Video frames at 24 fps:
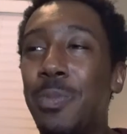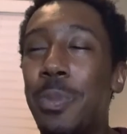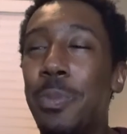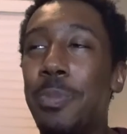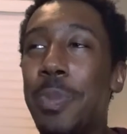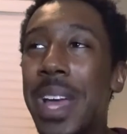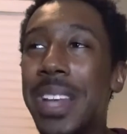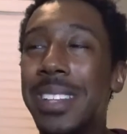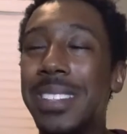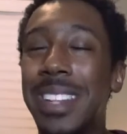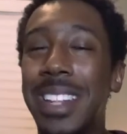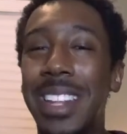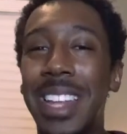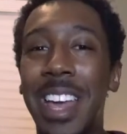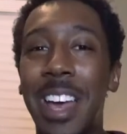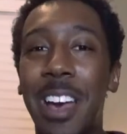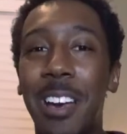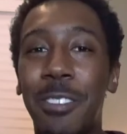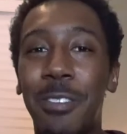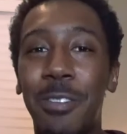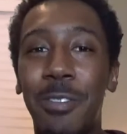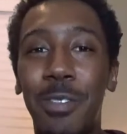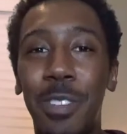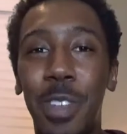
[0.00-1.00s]
basically
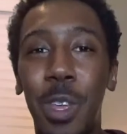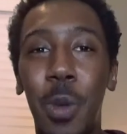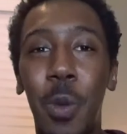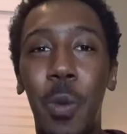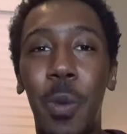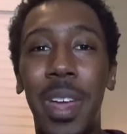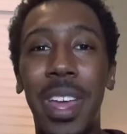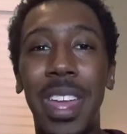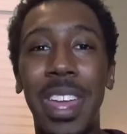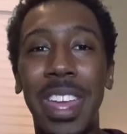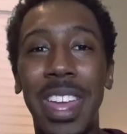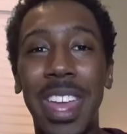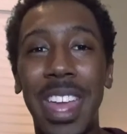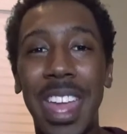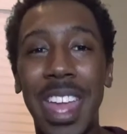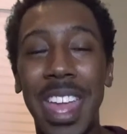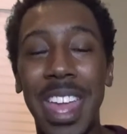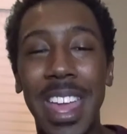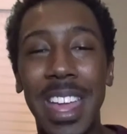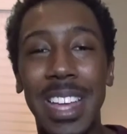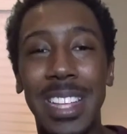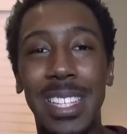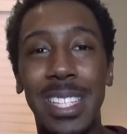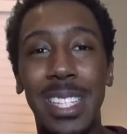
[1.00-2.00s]
a viewing
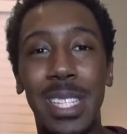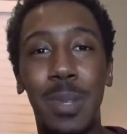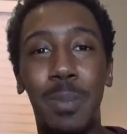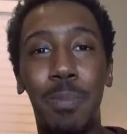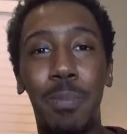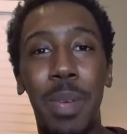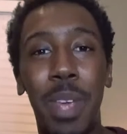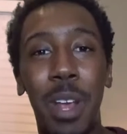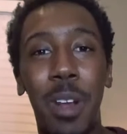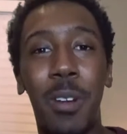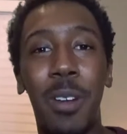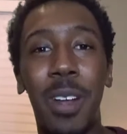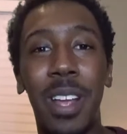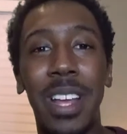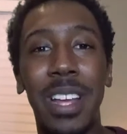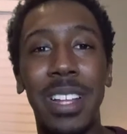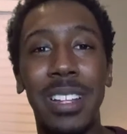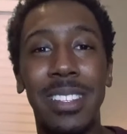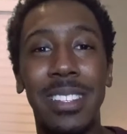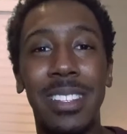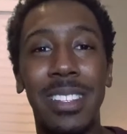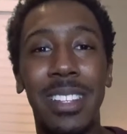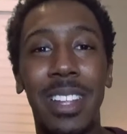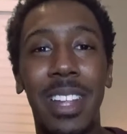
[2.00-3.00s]
experience.